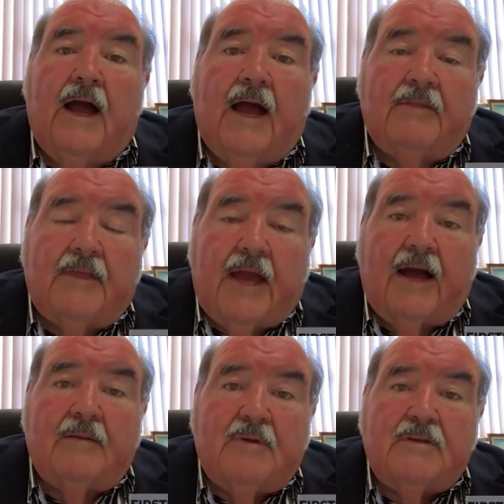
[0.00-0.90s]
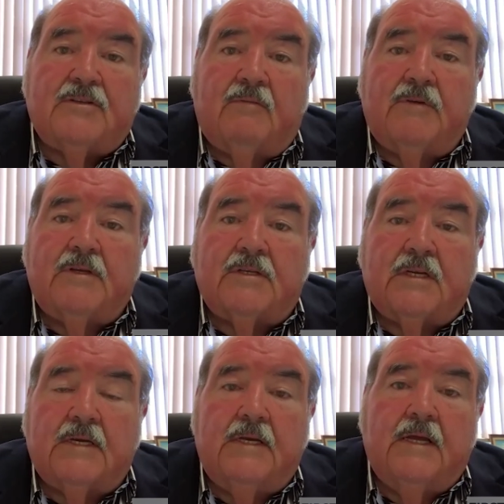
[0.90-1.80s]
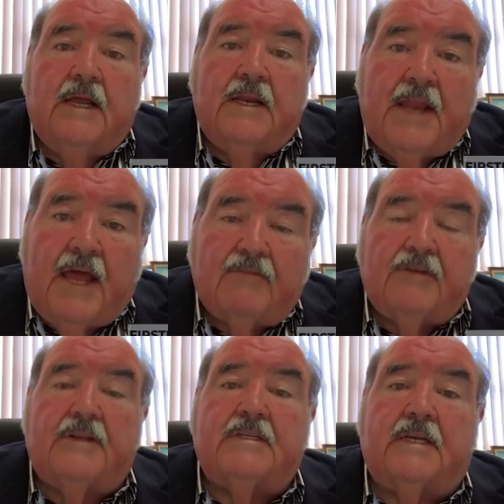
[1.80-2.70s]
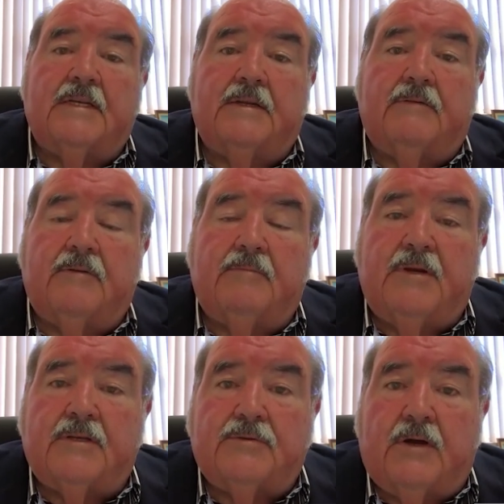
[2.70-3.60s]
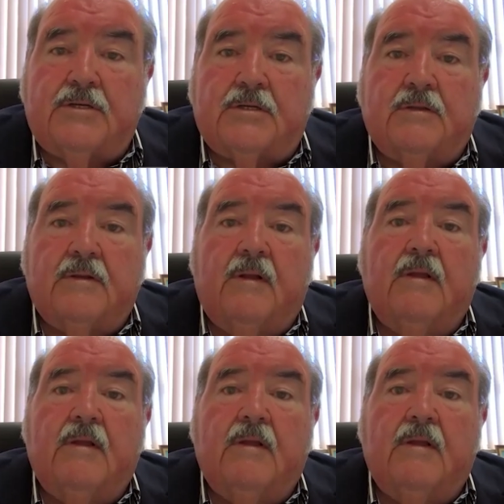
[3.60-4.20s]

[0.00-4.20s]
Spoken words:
And the aim is, obviously, now that it's under administration,